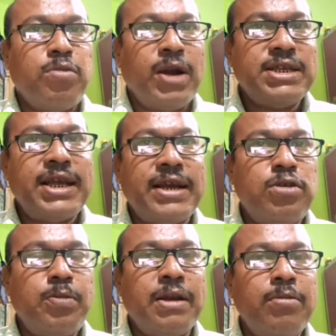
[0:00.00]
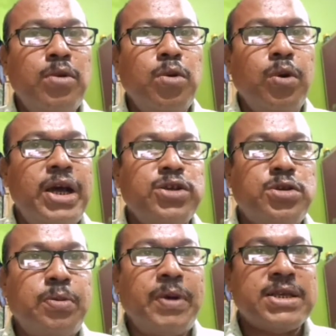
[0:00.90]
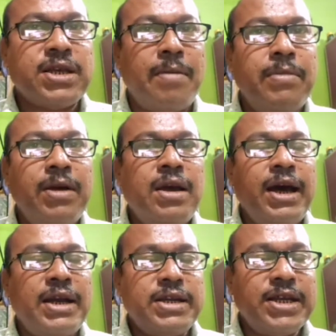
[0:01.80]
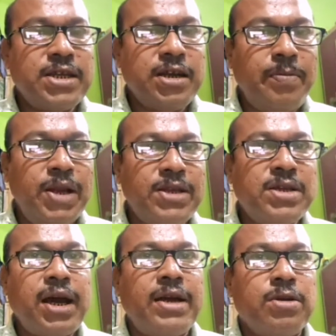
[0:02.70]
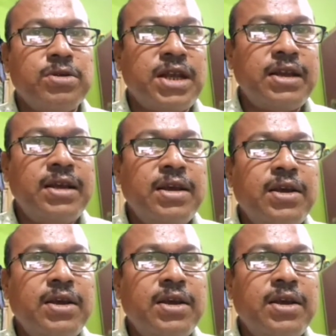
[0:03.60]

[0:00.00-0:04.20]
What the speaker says: What is that group atom? OH group has come and it has replaced hydrogen.